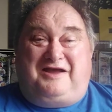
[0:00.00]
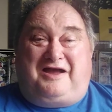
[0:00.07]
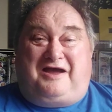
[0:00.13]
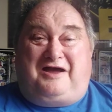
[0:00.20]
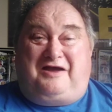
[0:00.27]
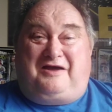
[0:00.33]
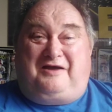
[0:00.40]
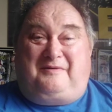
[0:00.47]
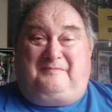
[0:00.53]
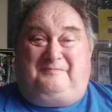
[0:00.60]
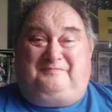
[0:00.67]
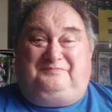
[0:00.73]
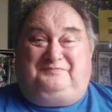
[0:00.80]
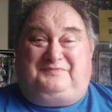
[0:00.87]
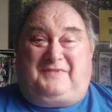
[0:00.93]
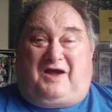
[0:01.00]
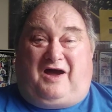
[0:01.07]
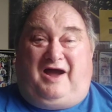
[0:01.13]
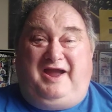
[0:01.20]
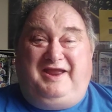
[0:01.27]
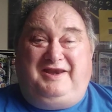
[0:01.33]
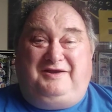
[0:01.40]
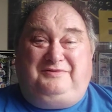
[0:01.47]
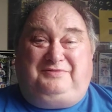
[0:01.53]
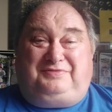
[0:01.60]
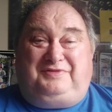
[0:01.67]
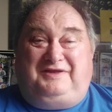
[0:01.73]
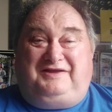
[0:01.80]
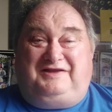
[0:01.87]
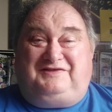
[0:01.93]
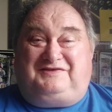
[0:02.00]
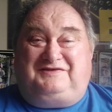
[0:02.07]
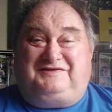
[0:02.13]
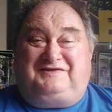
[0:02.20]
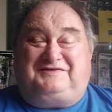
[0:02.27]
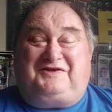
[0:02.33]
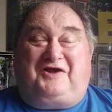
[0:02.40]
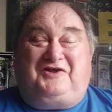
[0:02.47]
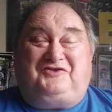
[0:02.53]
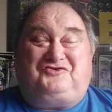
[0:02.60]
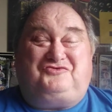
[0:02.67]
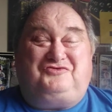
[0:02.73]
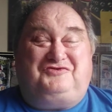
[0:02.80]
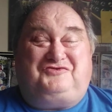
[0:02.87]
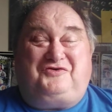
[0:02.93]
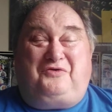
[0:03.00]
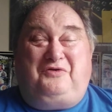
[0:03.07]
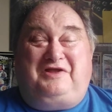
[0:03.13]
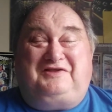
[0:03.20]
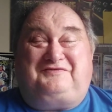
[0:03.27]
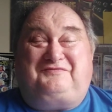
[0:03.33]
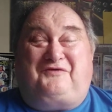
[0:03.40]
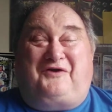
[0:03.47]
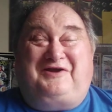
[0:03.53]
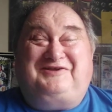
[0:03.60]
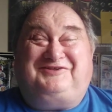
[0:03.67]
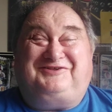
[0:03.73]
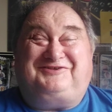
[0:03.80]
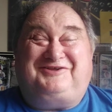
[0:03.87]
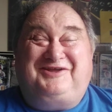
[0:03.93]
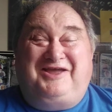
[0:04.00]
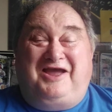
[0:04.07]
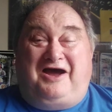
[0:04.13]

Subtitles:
I don't think it's a disaster at all, his voice.